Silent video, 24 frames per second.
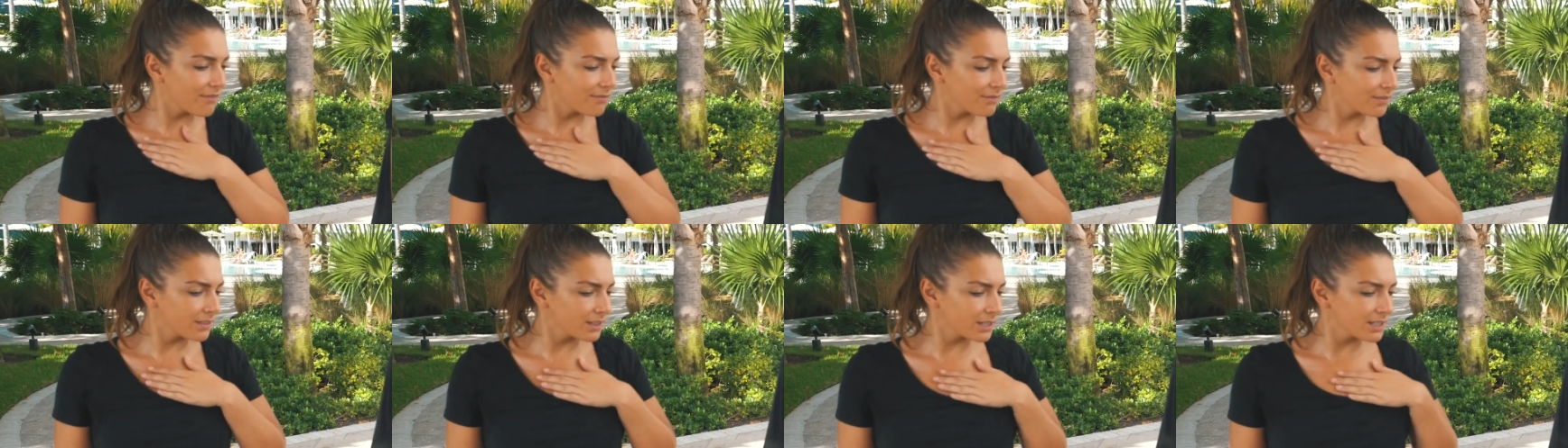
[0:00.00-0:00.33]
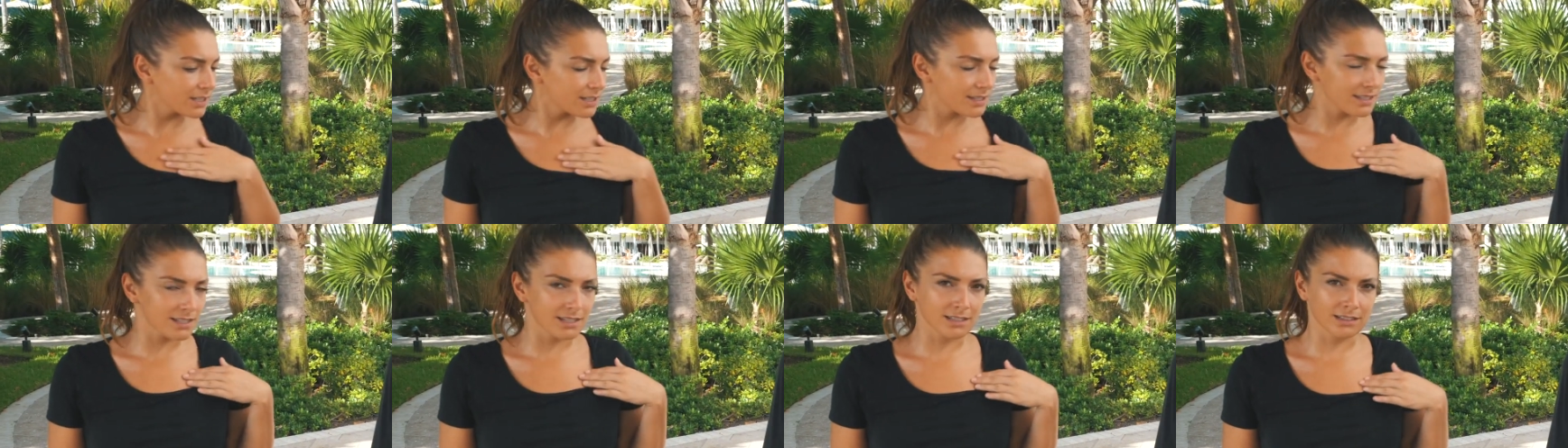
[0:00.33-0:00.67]
every
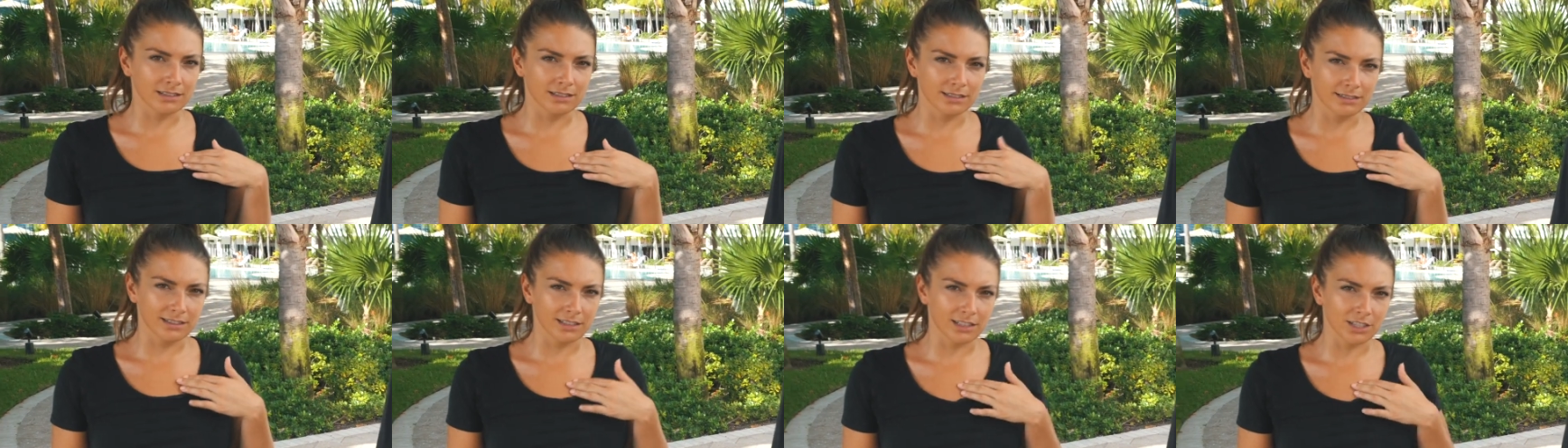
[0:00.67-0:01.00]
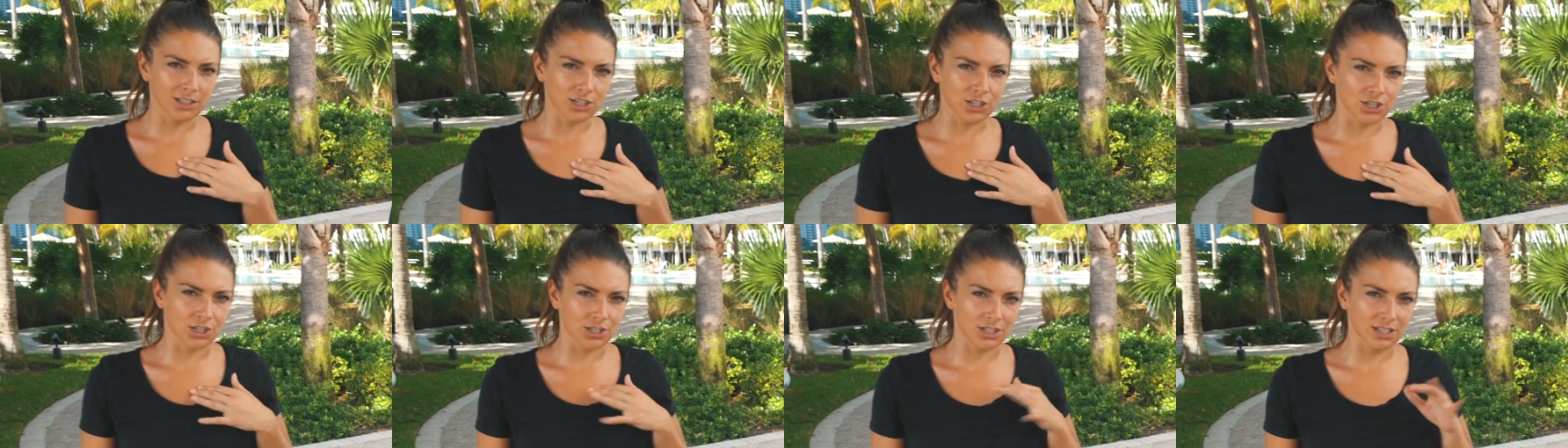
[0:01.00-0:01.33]
single
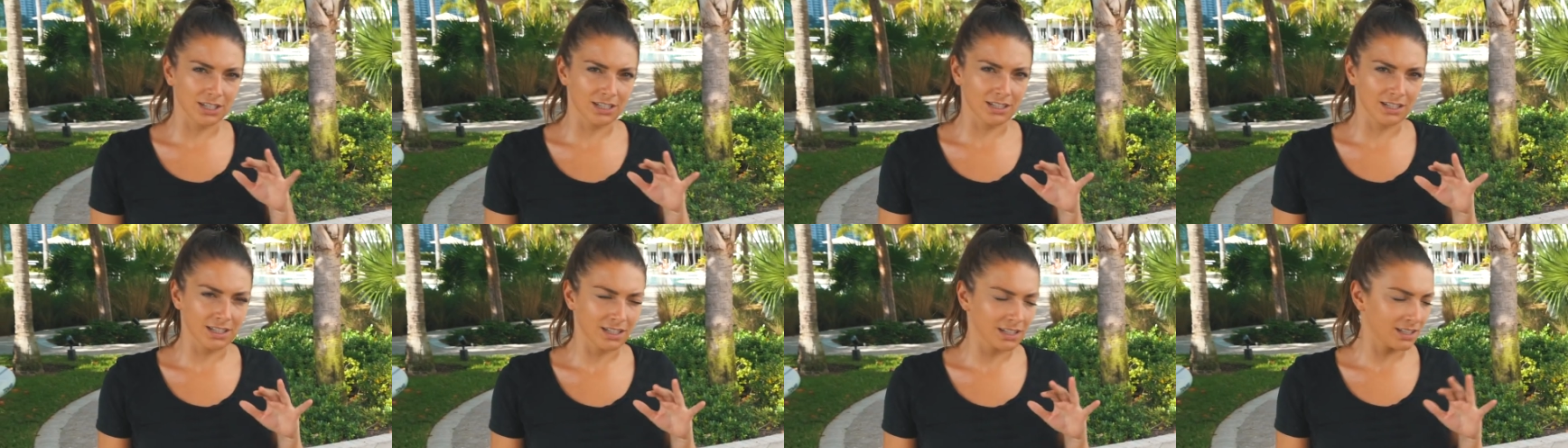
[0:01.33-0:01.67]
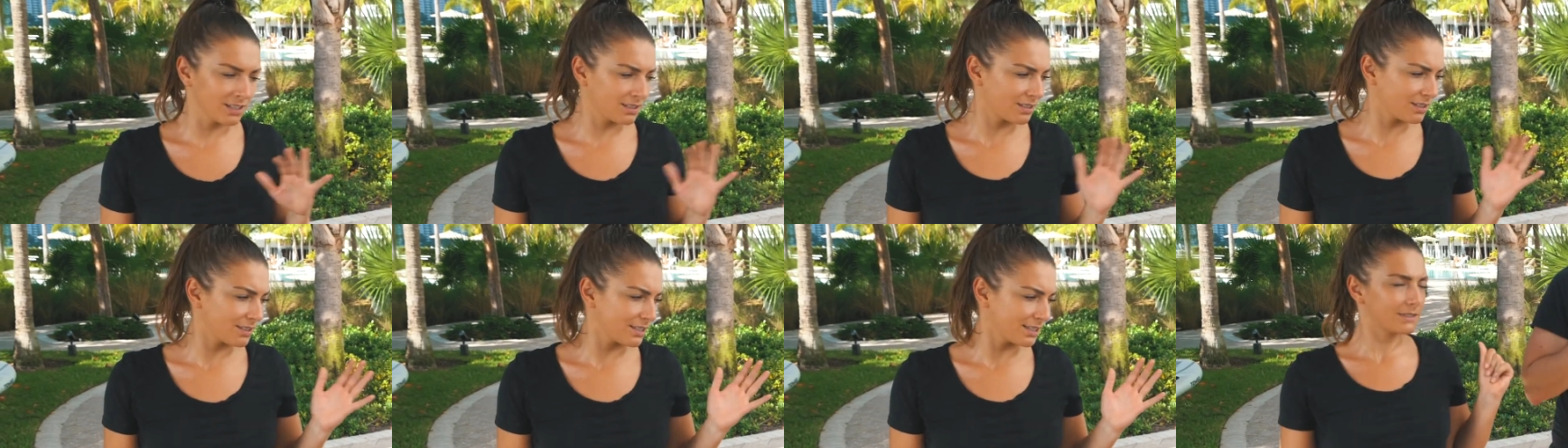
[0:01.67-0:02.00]
dish
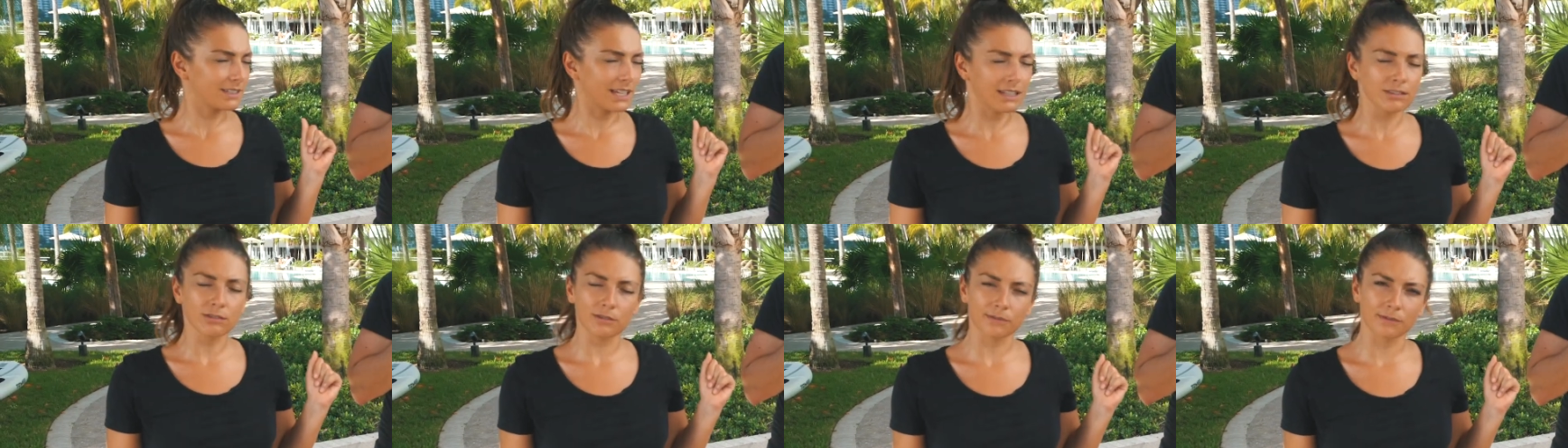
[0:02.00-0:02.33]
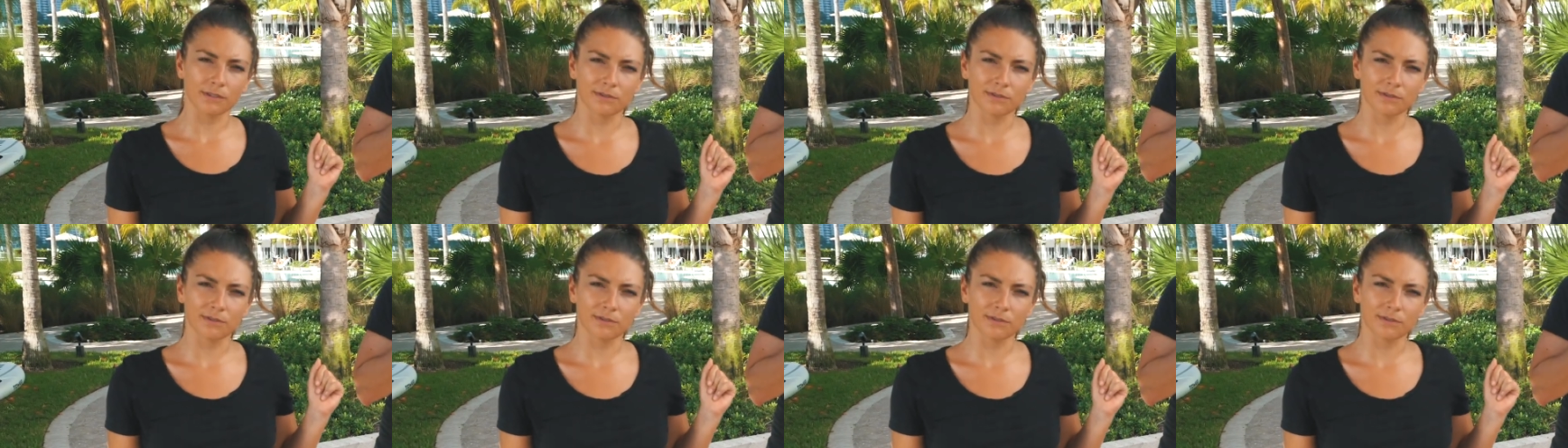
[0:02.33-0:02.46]
needed 10 to